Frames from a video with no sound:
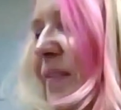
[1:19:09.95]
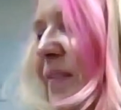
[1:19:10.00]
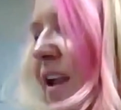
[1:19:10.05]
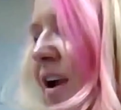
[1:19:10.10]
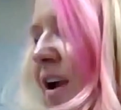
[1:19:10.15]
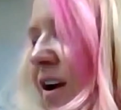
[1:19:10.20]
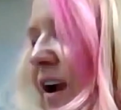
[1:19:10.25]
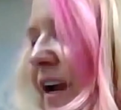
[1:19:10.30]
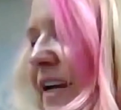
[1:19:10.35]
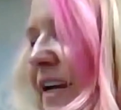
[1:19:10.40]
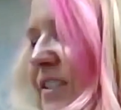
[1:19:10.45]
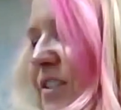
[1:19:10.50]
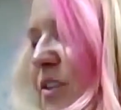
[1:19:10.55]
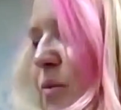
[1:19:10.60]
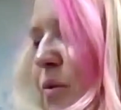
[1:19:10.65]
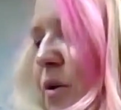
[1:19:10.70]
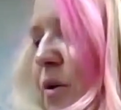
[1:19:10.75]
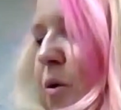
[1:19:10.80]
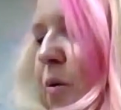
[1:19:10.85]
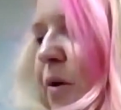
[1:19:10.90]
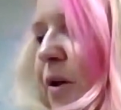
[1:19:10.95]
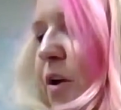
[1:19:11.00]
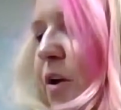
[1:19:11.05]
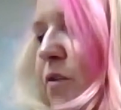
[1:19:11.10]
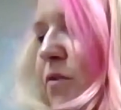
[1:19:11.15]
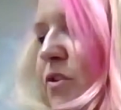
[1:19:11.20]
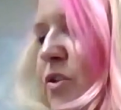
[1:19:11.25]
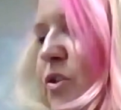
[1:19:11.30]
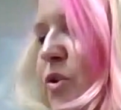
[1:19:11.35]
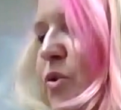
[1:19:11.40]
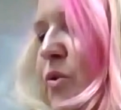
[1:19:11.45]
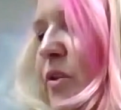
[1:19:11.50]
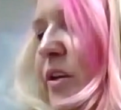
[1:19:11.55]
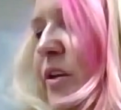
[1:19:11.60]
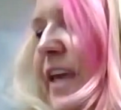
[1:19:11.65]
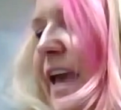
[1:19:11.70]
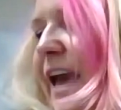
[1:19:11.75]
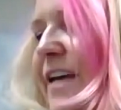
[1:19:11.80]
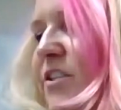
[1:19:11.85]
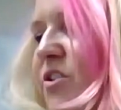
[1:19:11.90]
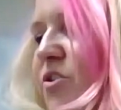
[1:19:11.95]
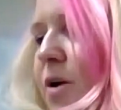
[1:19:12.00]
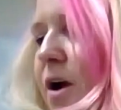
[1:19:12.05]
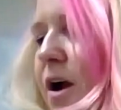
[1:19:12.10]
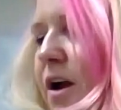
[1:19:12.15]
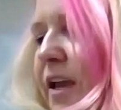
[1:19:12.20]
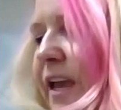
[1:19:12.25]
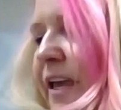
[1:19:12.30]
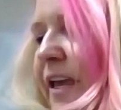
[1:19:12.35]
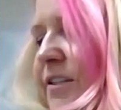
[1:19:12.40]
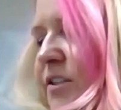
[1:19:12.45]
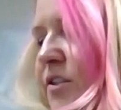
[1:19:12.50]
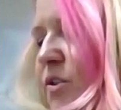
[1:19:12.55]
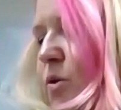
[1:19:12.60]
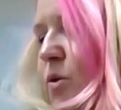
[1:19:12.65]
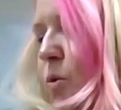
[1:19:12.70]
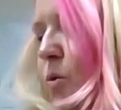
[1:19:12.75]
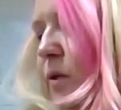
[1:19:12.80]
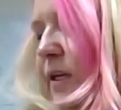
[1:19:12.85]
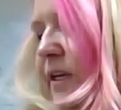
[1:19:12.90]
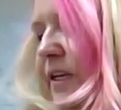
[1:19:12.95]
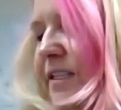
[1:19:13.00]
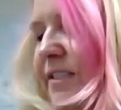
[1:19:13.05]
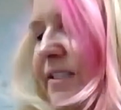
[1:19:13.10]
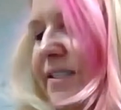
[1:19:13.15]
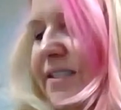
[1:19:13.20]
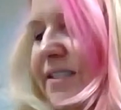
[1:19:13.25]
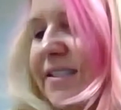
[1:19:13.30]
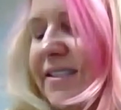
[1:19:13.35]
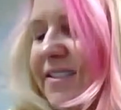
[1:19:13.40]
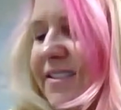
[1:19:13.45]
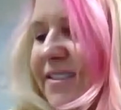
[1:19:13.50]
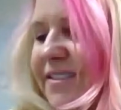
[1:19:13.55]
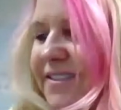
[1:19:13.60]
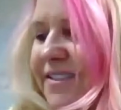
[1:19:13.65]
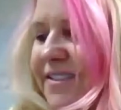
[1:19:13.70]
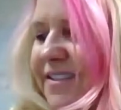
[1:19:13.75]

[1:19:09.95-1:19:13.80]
All right, so we're going over to the gastroc and soleus.